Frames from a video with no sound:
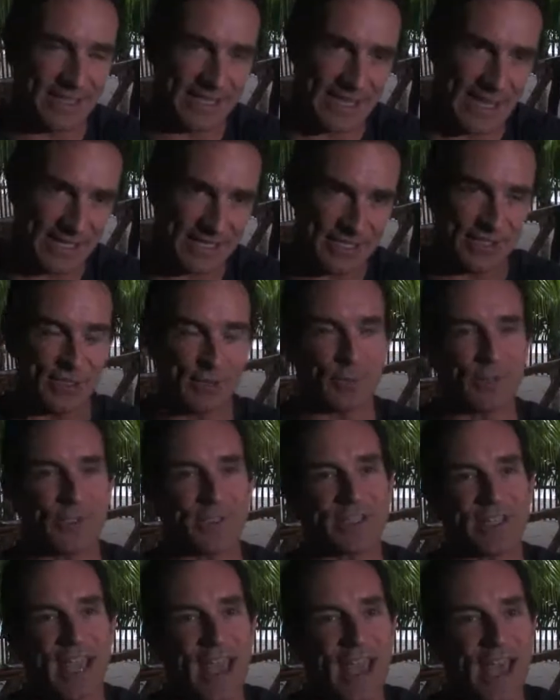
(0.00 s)
connection to his
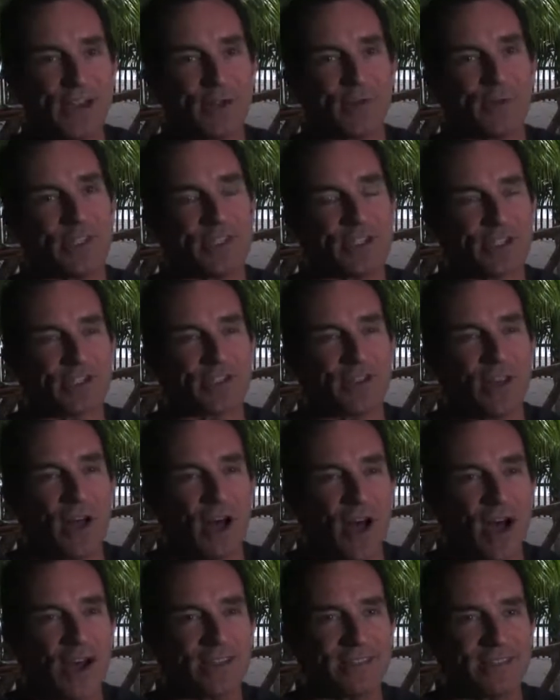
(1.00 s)
dad, who he just
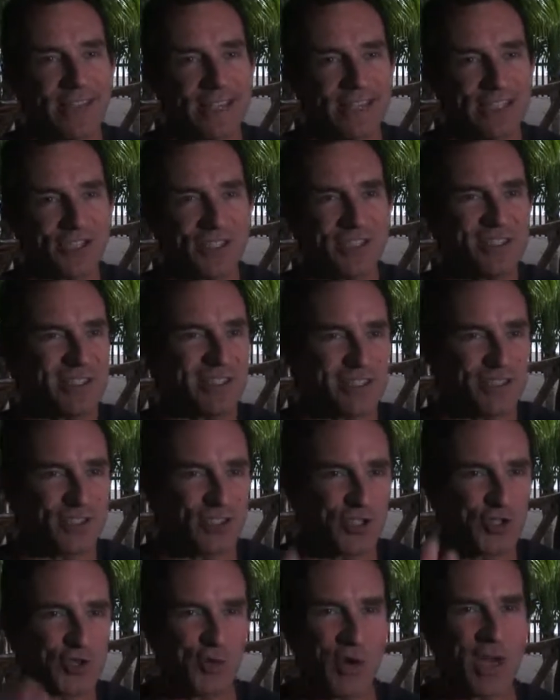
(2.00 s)
lost, and just the
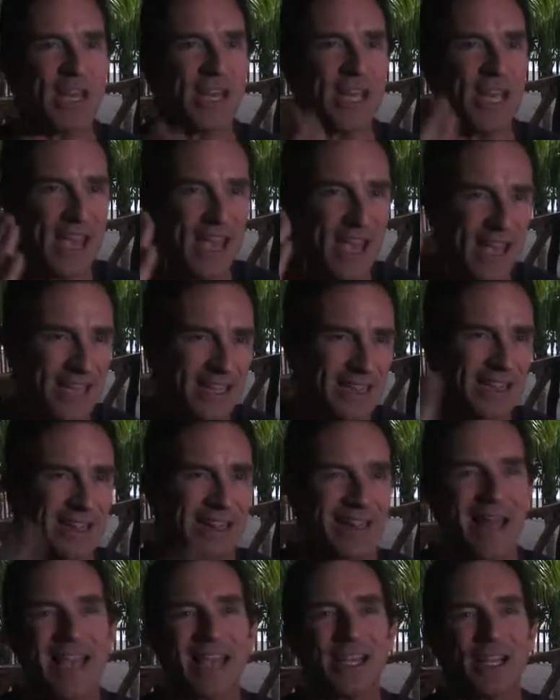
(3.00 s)
straight-ahead,
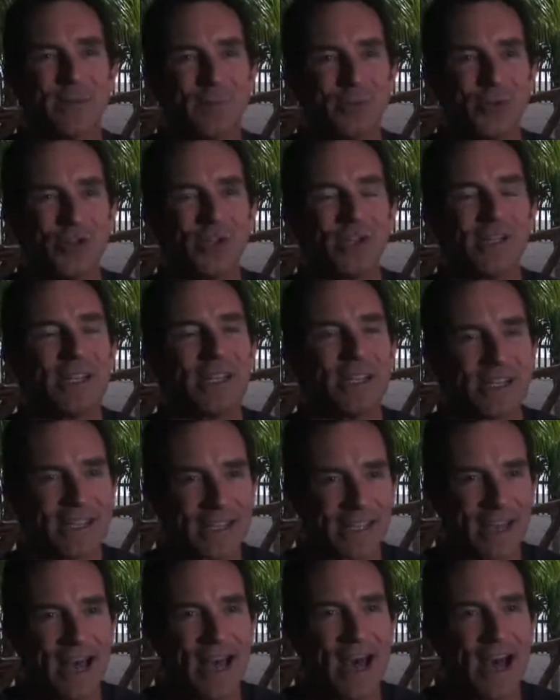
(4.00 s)
likable
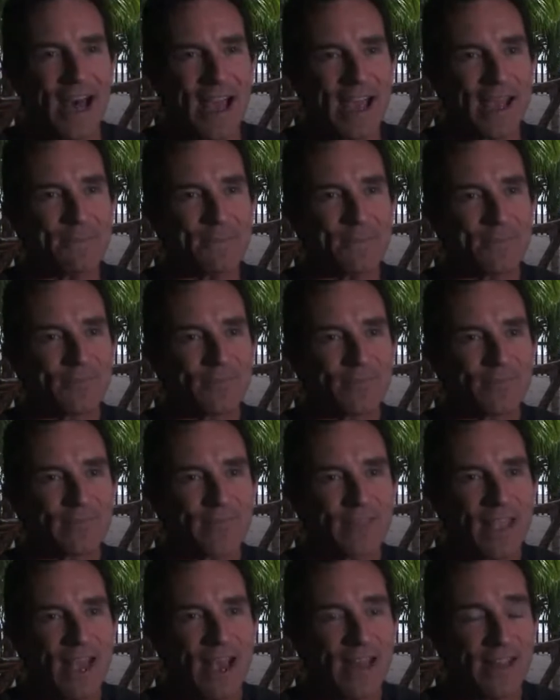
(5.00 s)
guy,
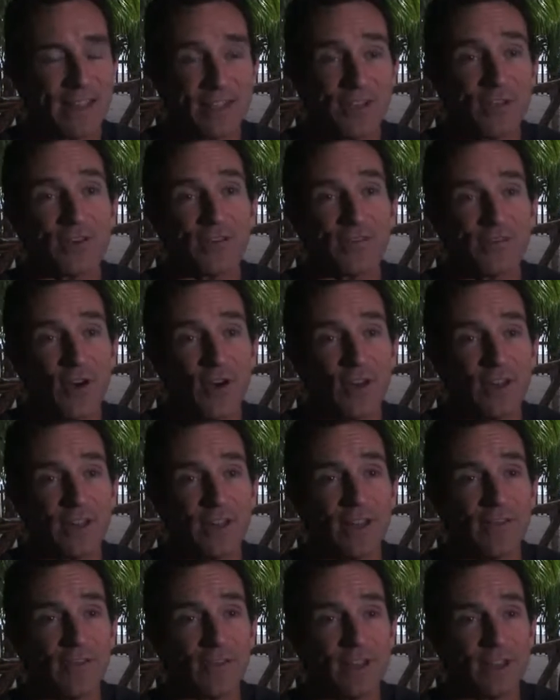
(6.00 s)
I think you can fall in
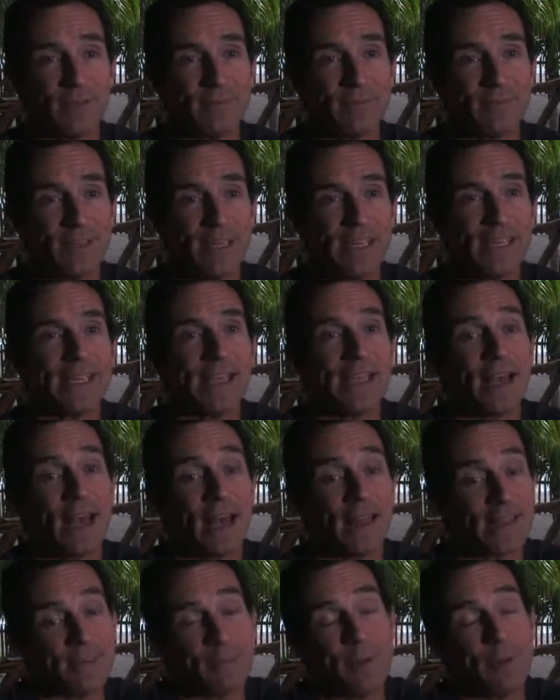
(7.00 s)
love with him.
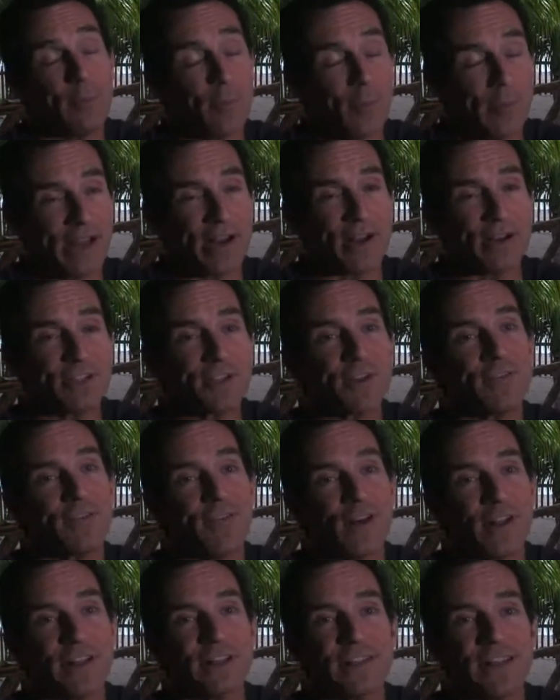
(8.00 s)
I think people might also
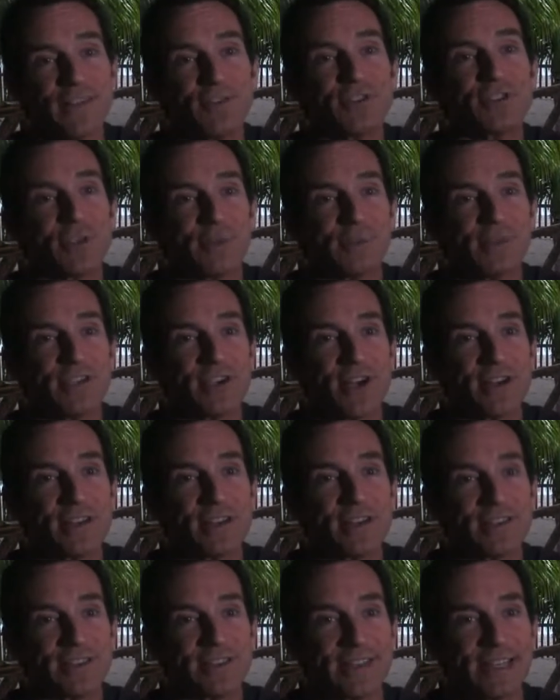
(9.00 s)
fall in love with Jimmy
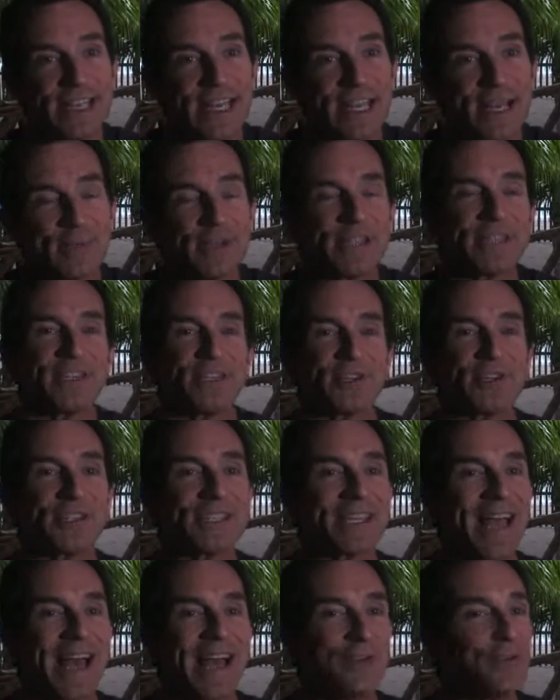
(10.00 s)
Johnson, because here's
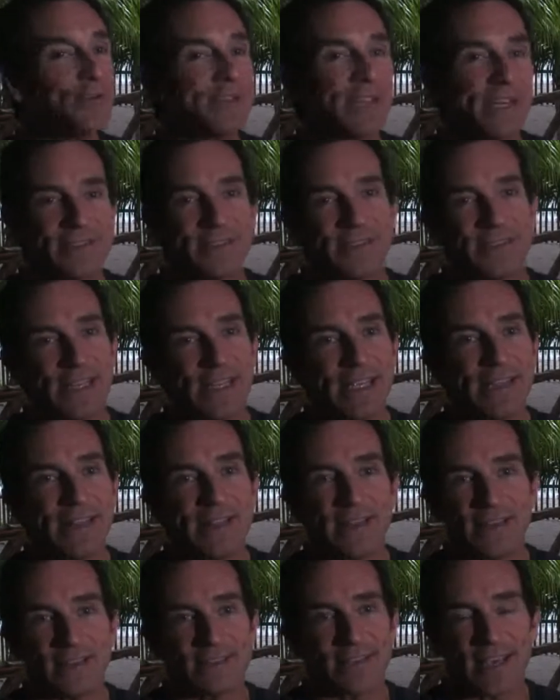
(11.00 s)
a guy who doesn't need
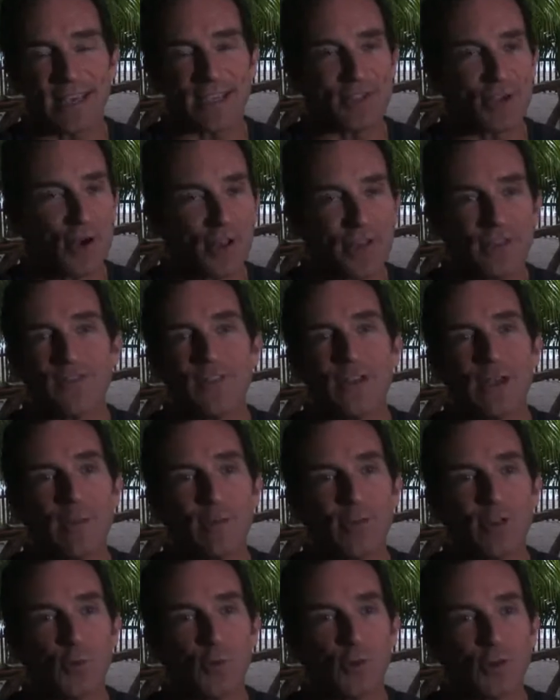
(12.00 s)
this. He has all the fame
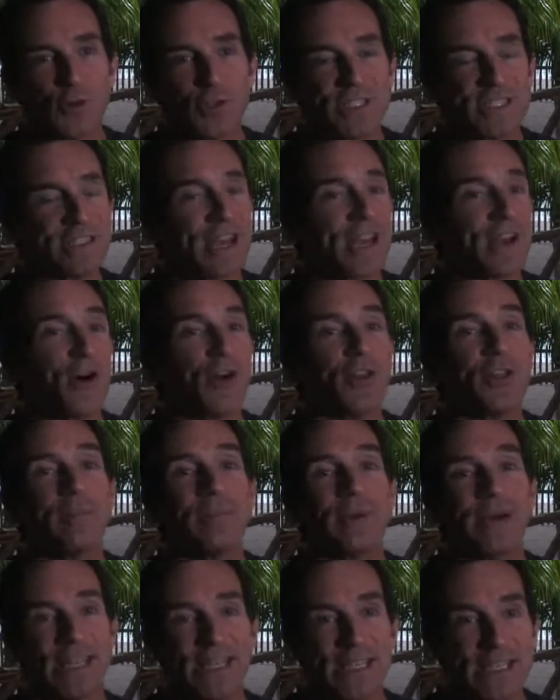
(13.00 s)
in the world. He's got all the
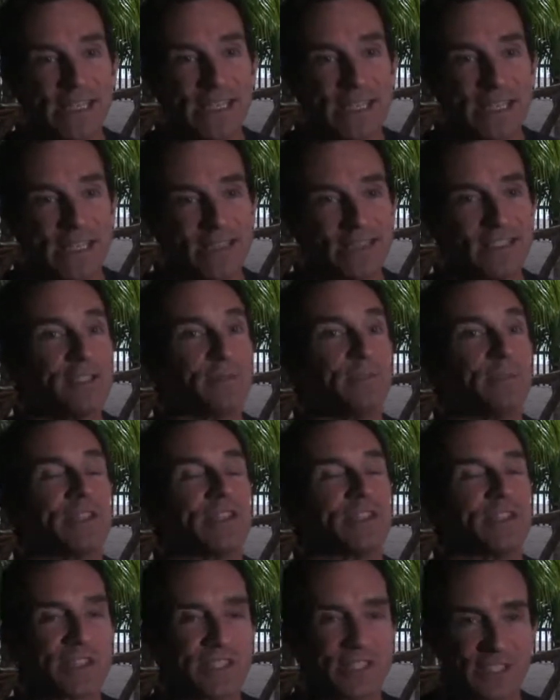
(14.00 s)
money he needs. He's
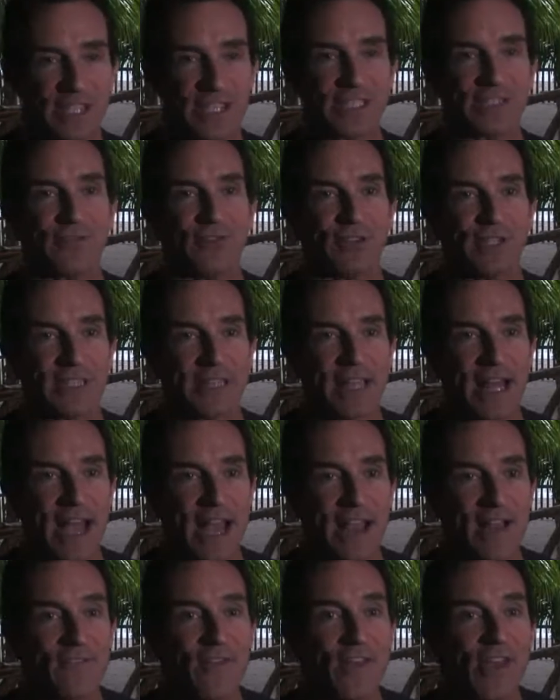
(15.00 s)
been successful in
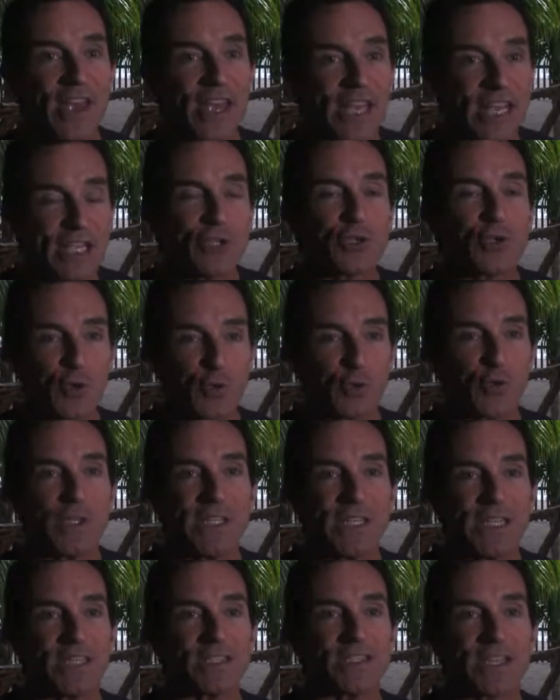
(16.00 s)
life. He
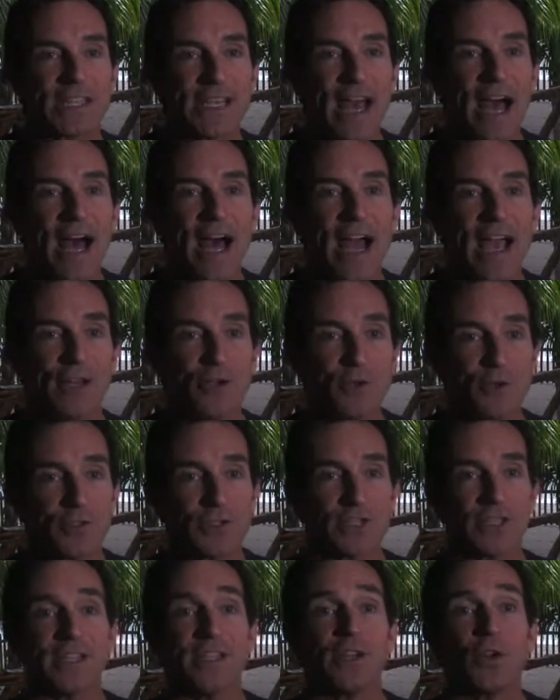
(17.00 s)
truly is a guy who's
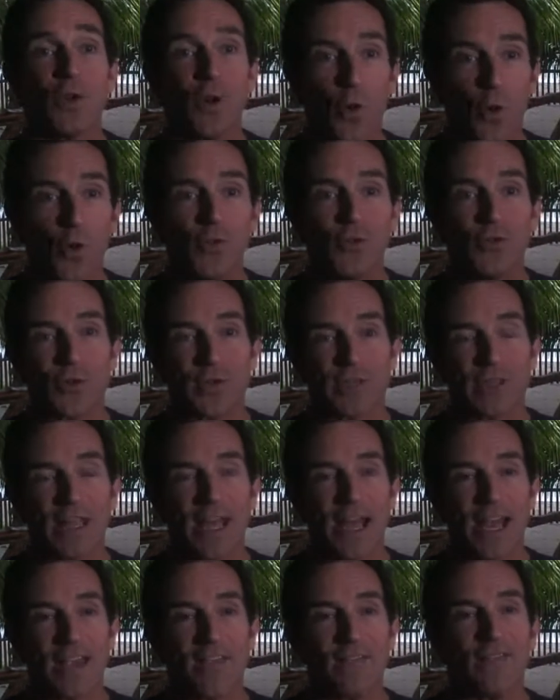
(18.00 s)
a little older in
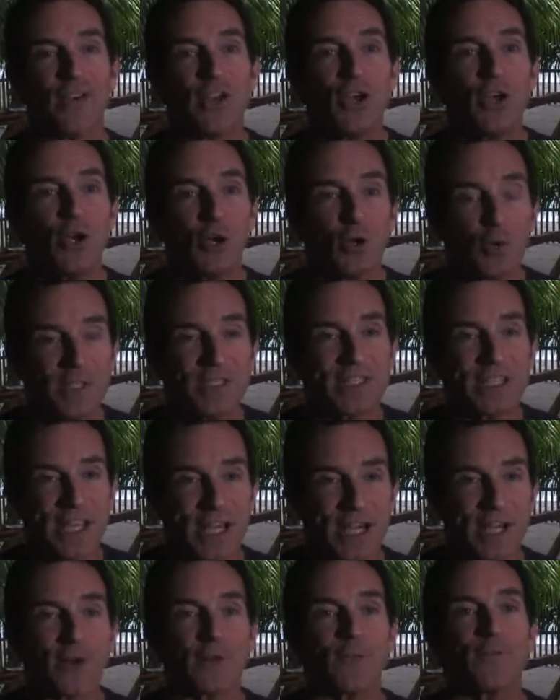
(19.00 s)
life, who is
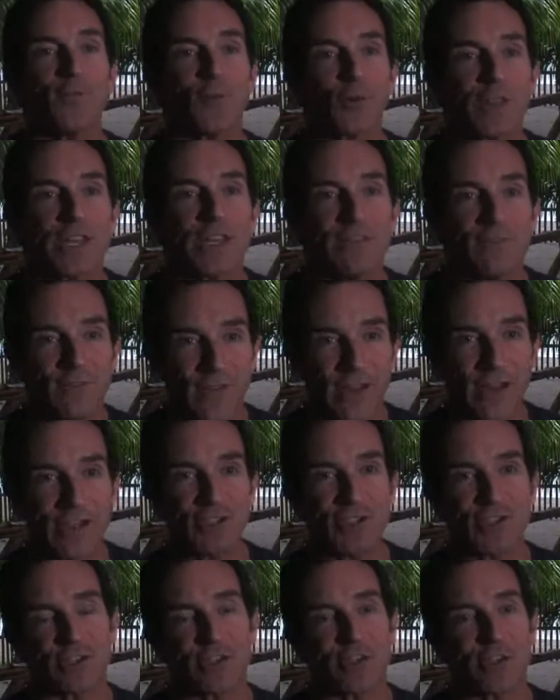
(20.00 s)
here for the
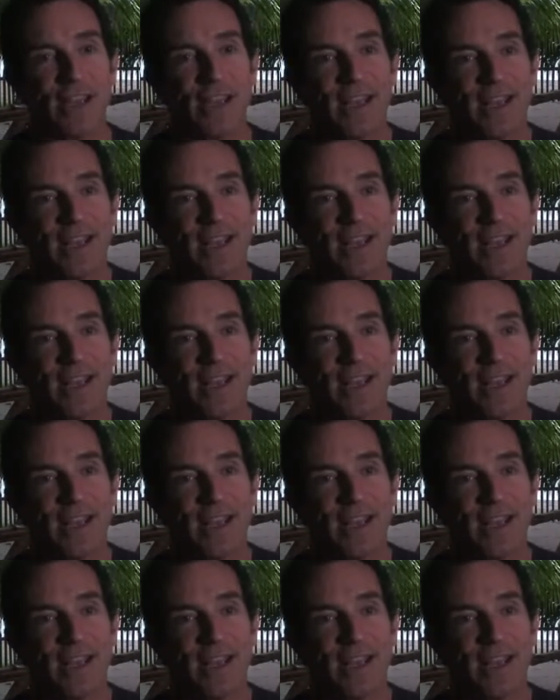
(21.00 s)
adventure.